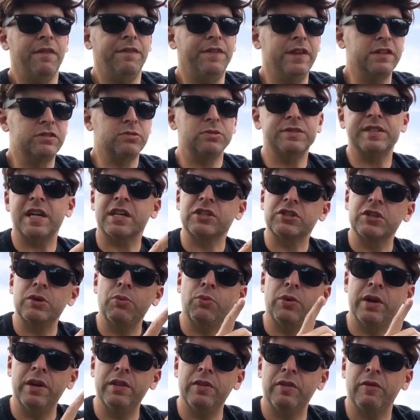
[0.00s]
This was actually
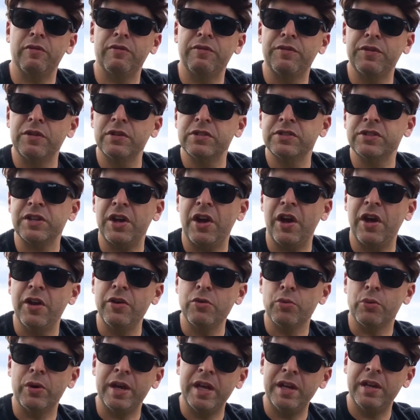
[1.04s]
one of the first
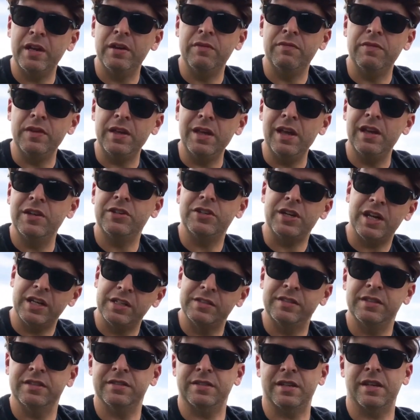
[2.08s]
unrated
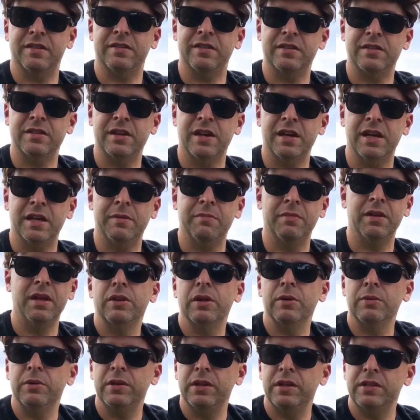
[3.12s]
VHSs at the time.
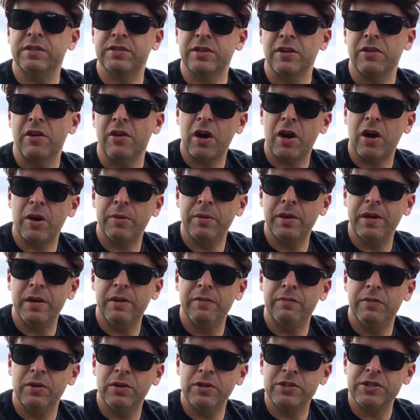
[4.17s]
They released
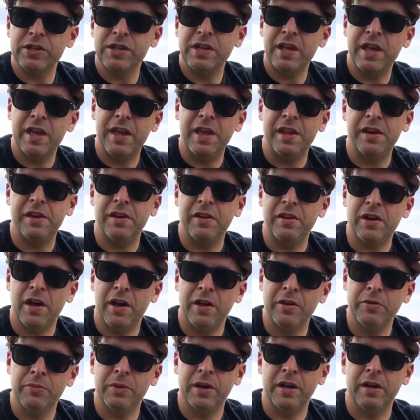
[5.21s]
R-rated version and an
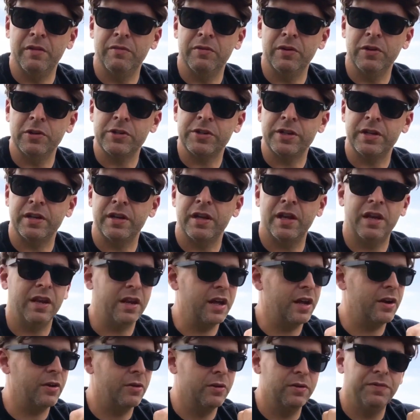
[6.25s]
unrated version.
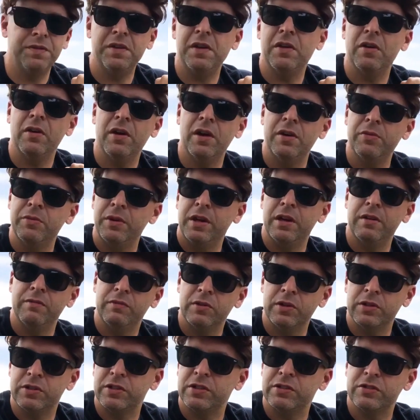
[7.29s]
And I heard the unrated
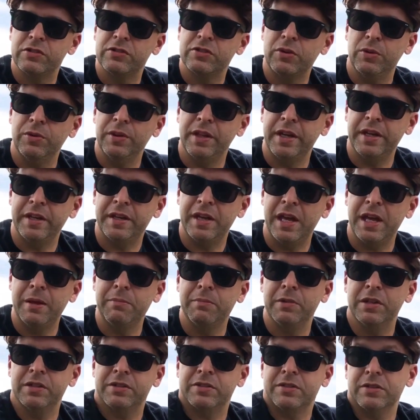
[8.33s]
version sold like
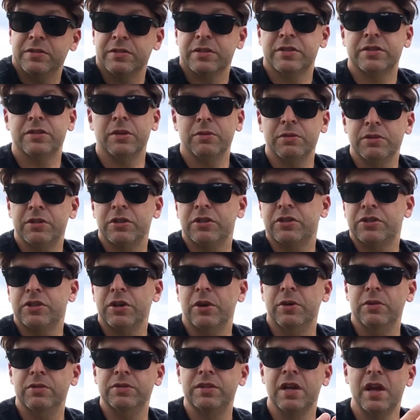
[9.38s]
gangbusters. So it just
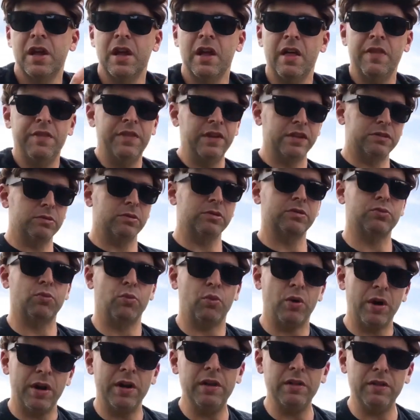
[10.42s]
shows this was
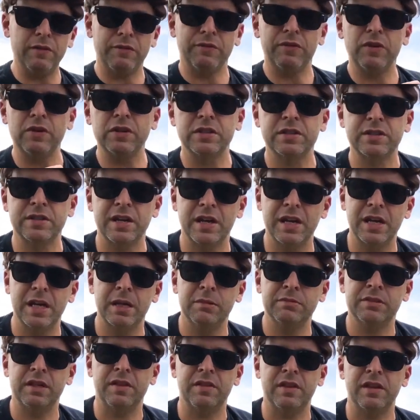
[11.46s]
one of the first
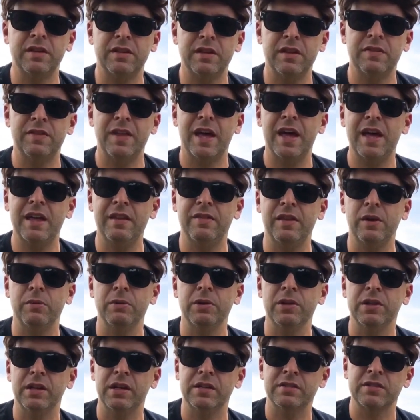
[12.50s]
times that they did that. And they
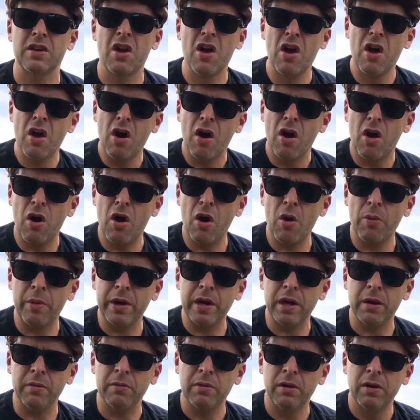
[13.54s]
realized, oh,
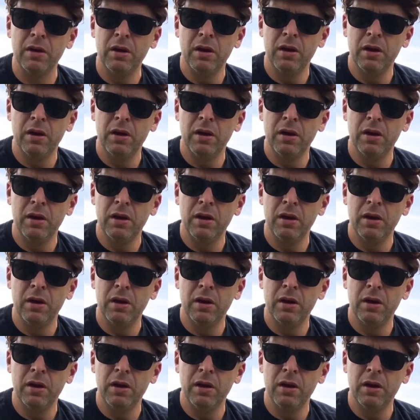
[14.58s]
wait up.